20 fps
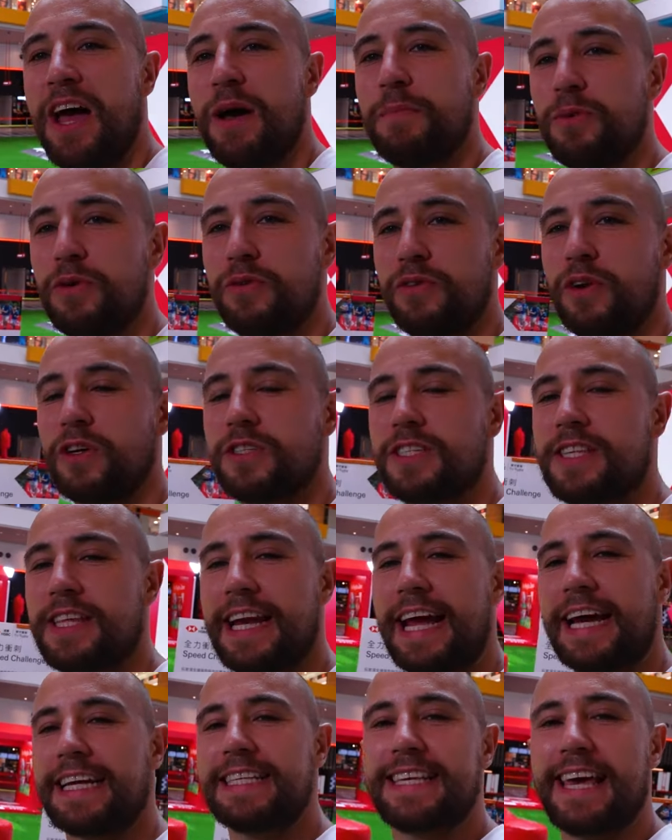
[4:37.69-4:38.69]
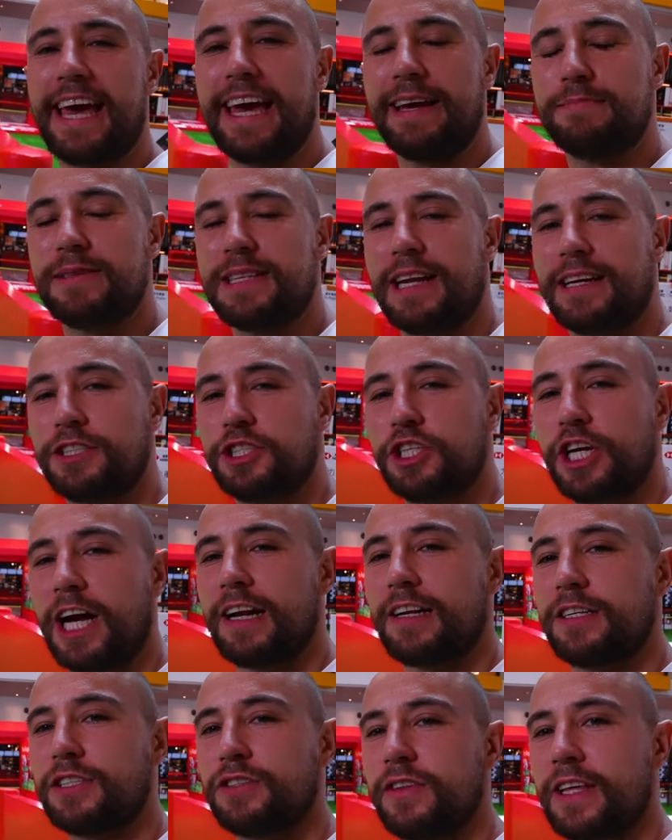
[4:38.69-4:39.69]
Moving on to the next game slash
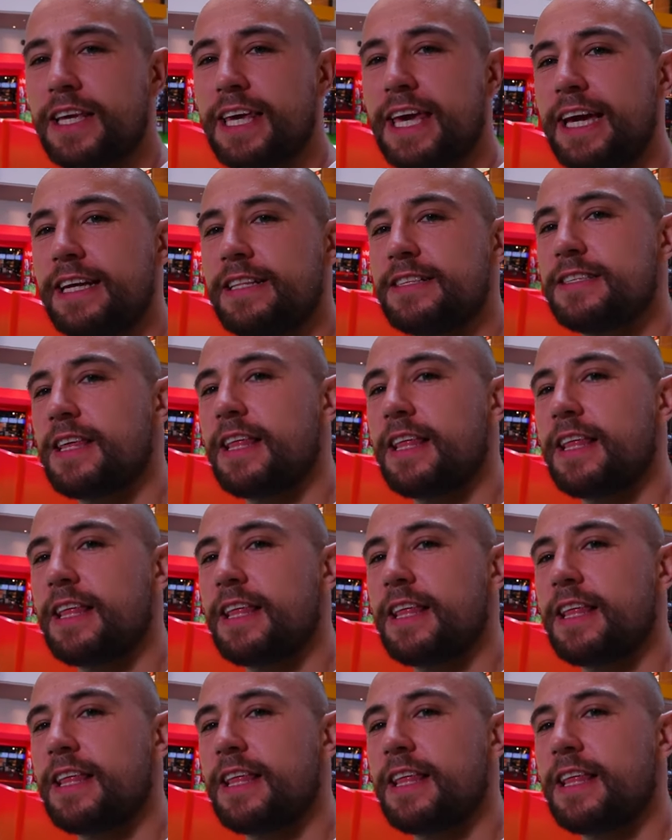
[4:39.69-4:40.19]
challenge for the kids.